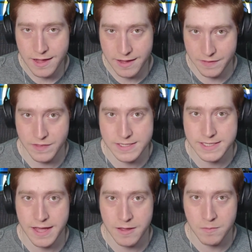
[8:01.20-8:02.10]
in this
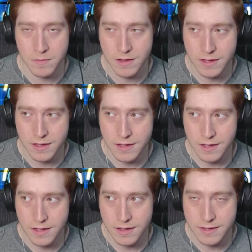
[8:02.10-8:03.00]
game
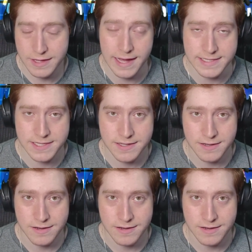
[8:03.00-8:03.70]
yet,